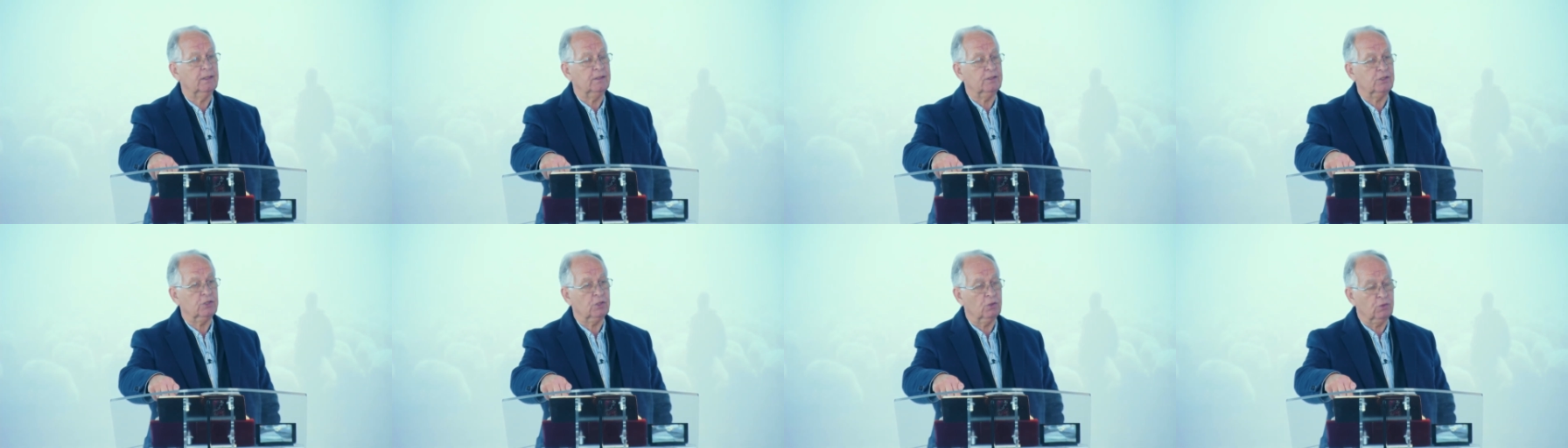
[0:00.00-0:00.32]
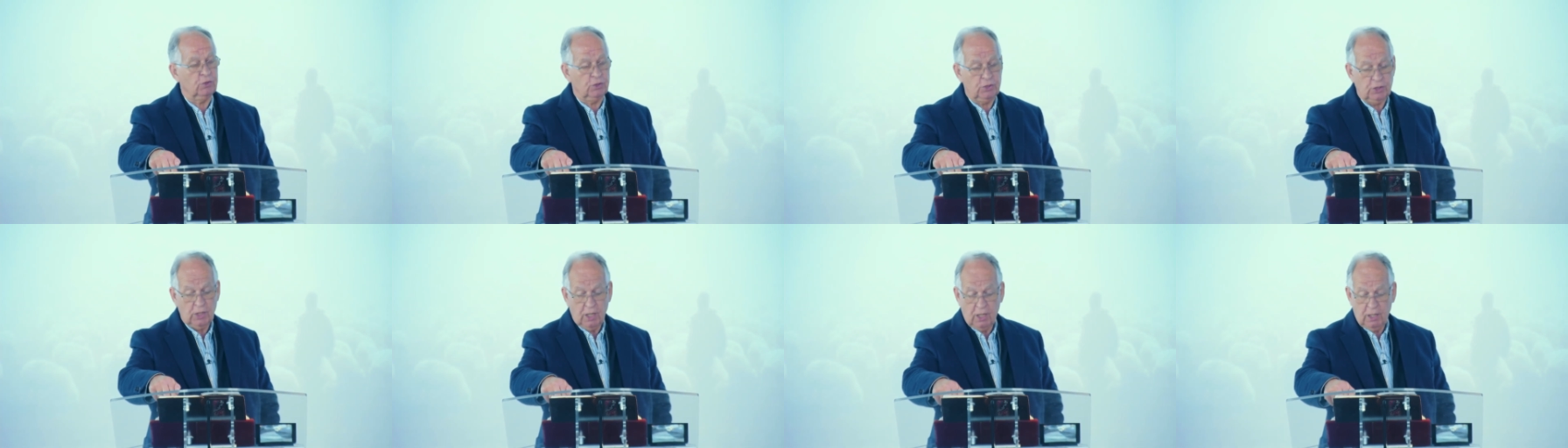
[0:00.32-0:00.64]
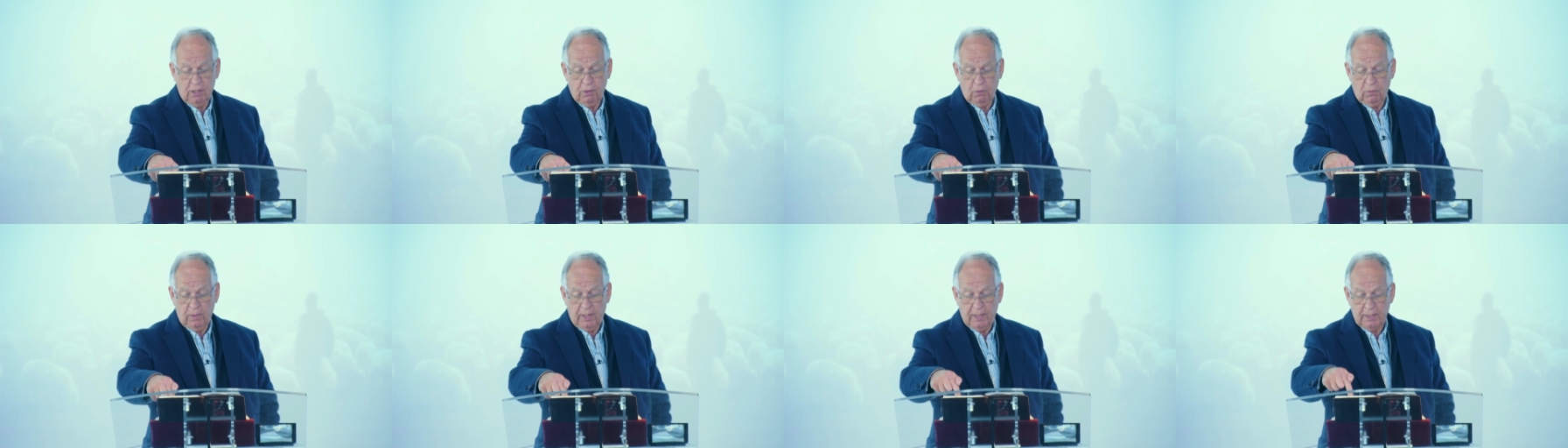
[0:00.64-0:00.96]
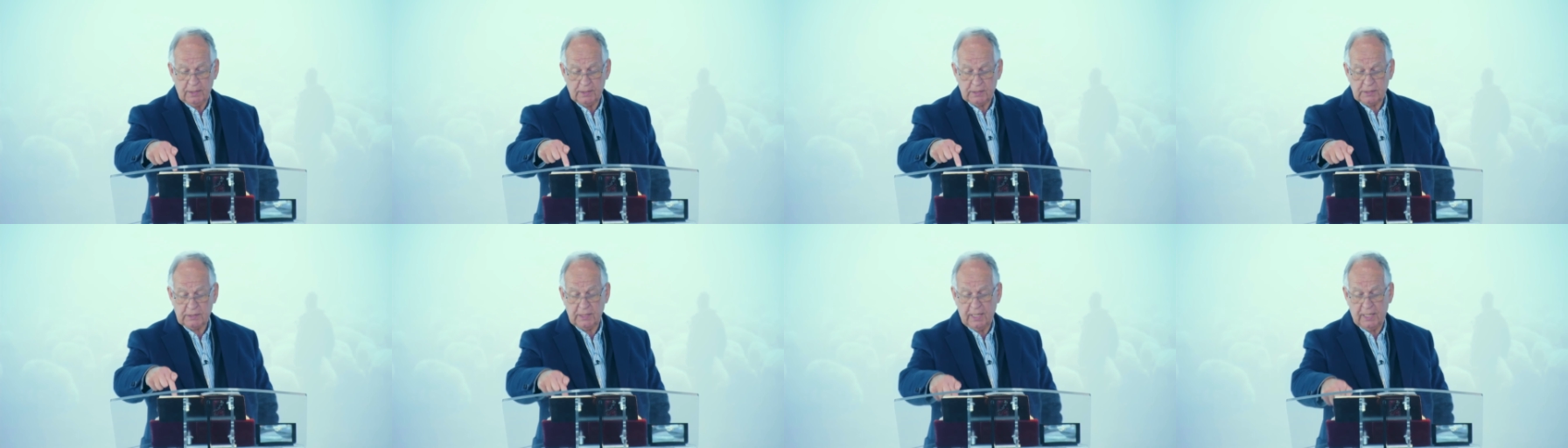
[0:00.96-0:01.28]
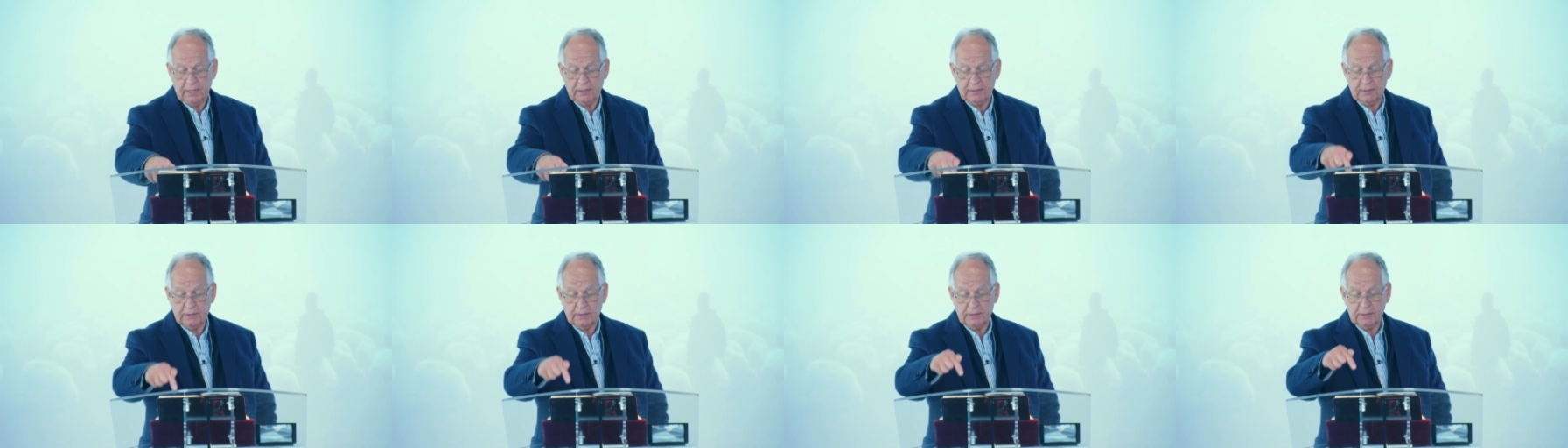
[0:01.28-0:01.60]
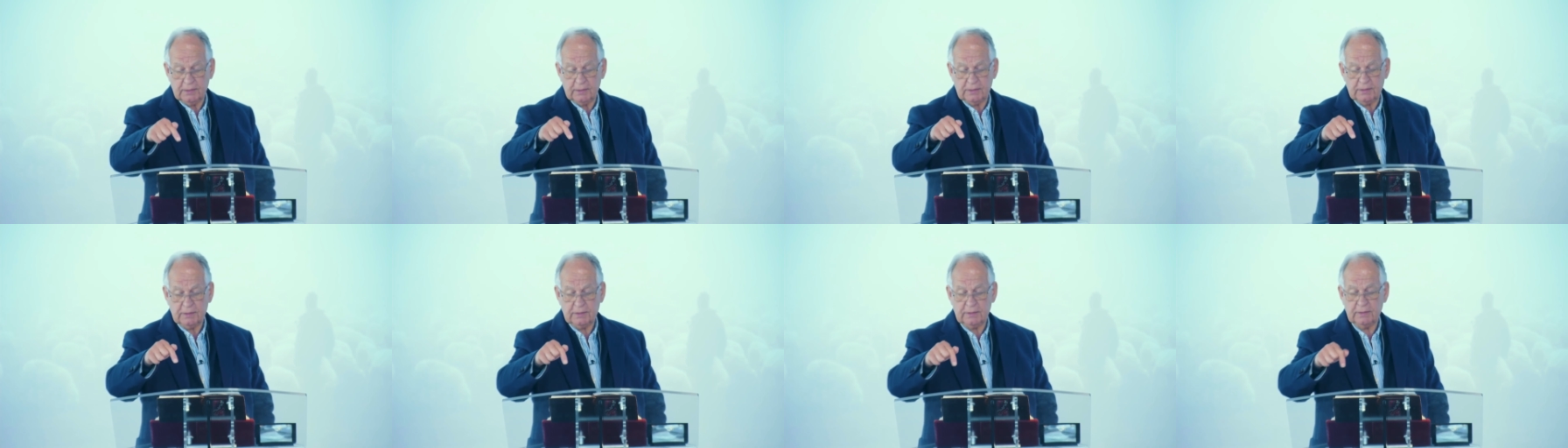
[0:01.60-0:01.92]
And so Yahweh
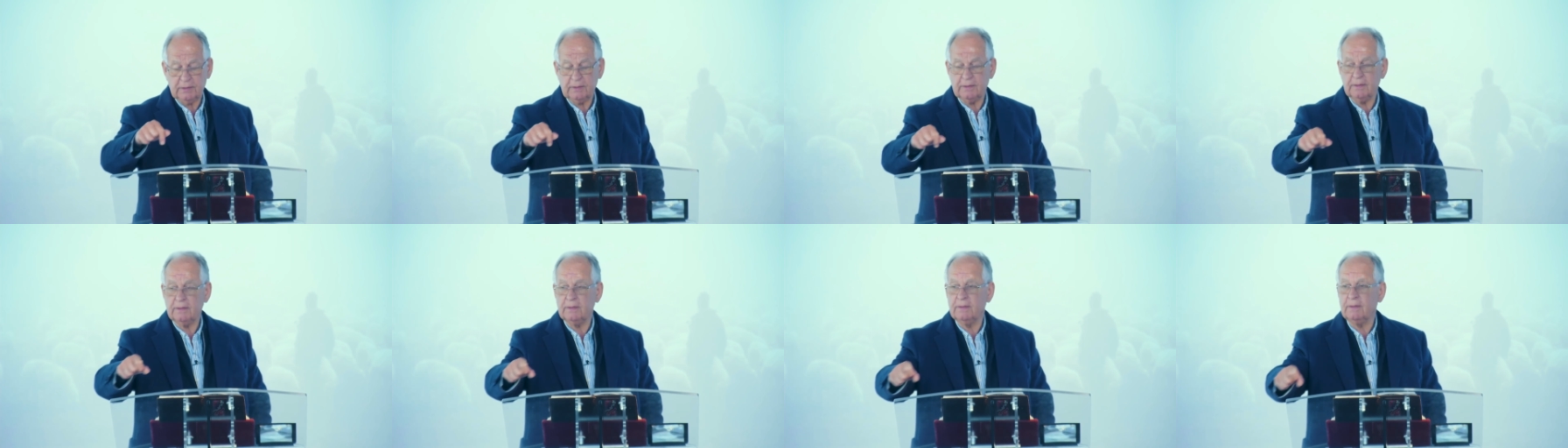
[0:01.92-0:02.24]
sends